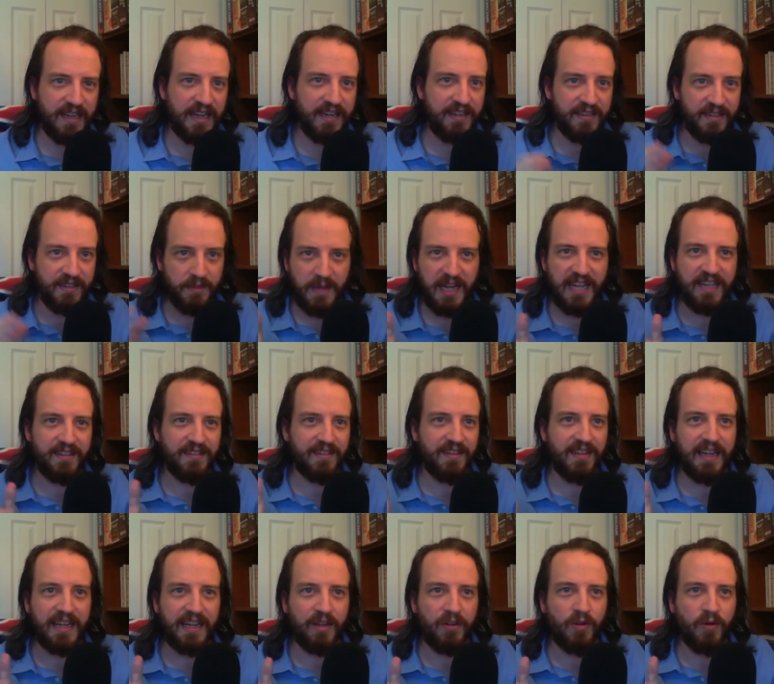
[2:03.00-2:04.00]
and it depends
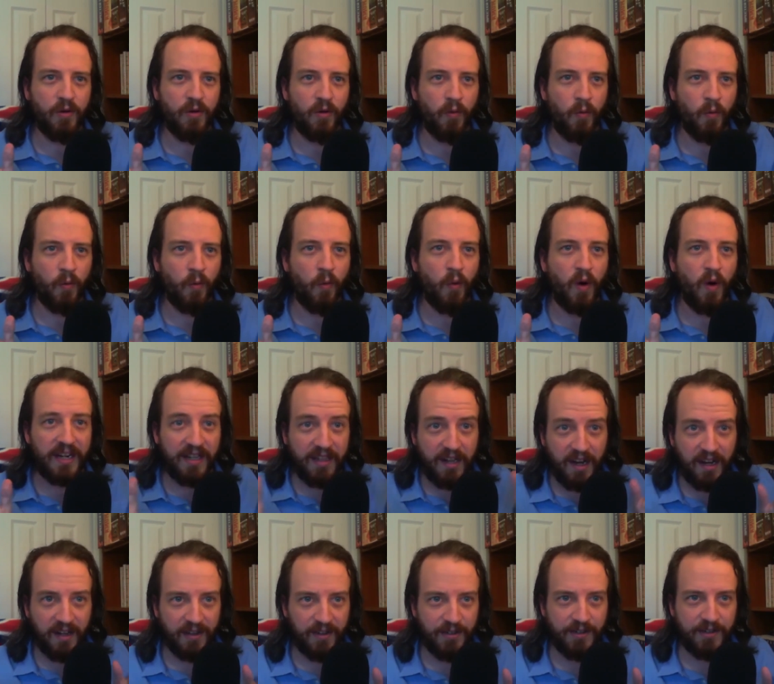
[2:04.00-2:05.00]
like what
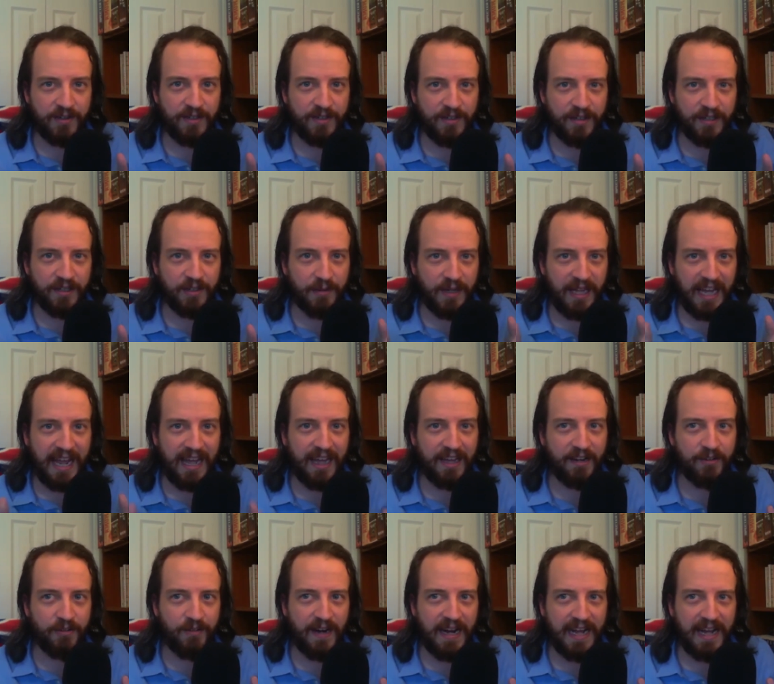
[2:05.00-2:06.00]
color you
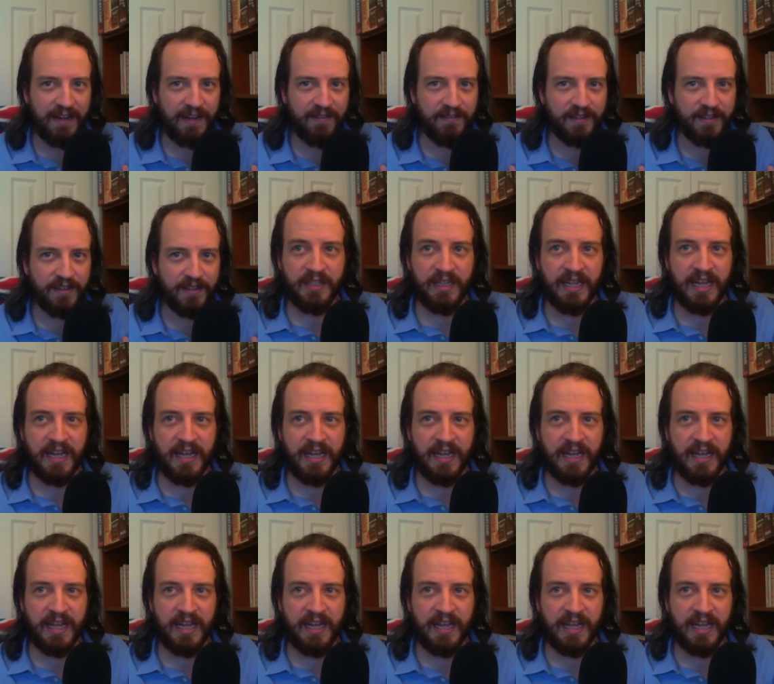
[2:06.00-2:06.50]
can draft.